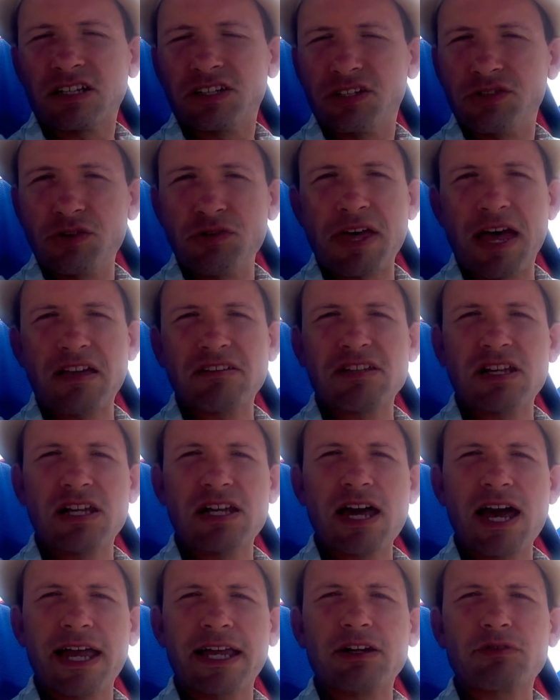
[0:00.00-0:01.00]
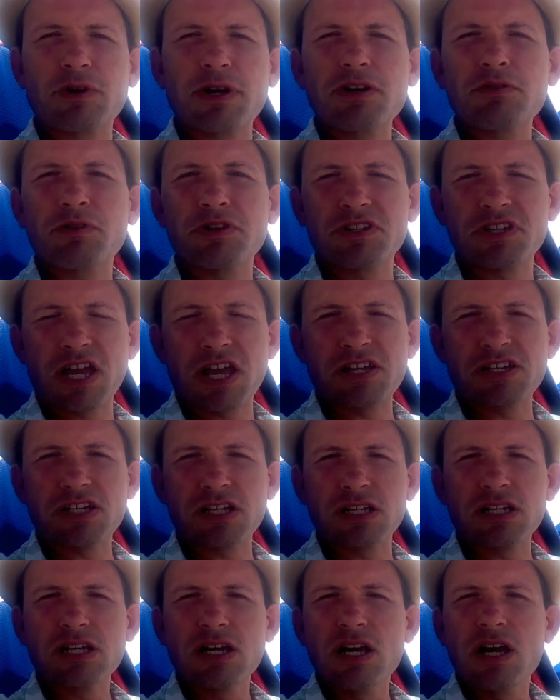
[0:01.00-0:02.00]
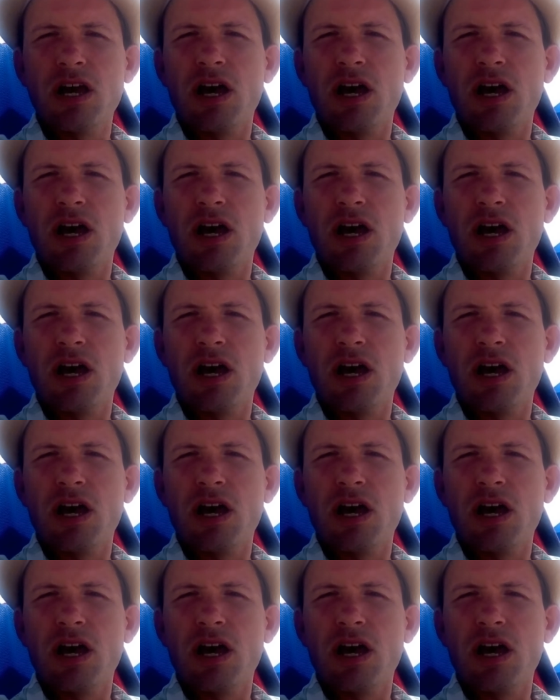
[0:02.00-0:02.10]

2009 Great Recession,